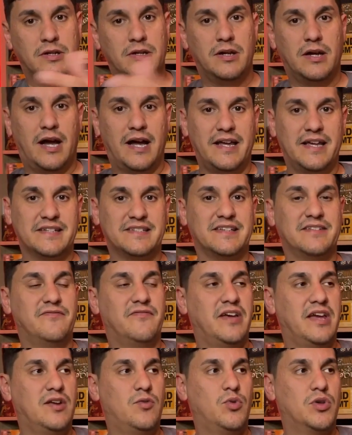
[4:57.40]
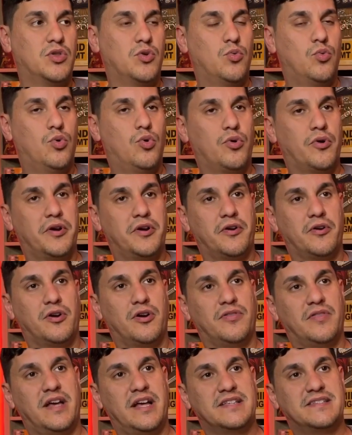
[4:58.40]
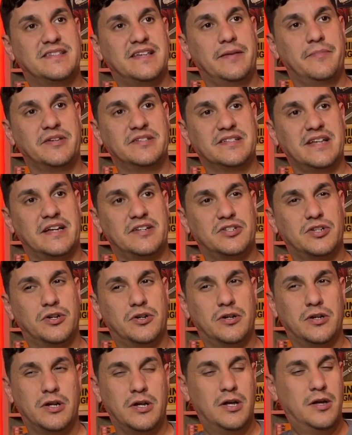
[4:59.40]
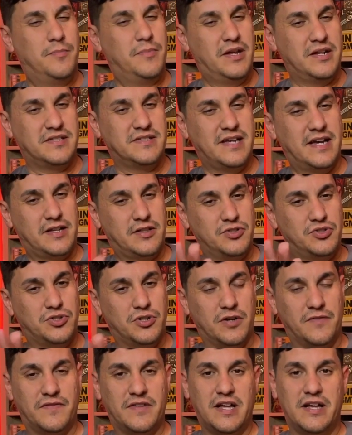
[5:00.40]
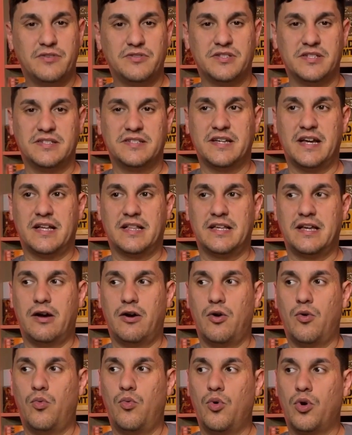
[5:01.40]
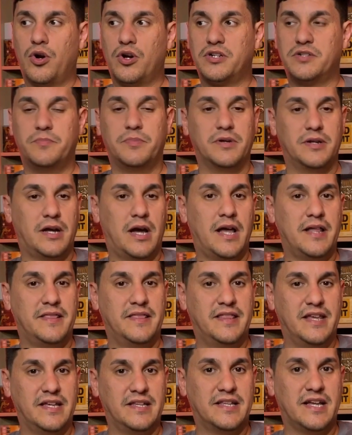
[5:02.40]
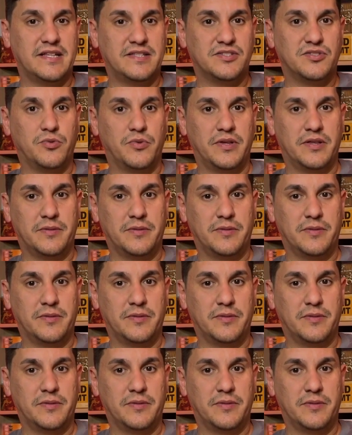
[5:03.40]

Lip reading: I guess, invade with a warrior on that same exact turn. I'm not exactly sure if that was exactly how it worked, but I think that's the way the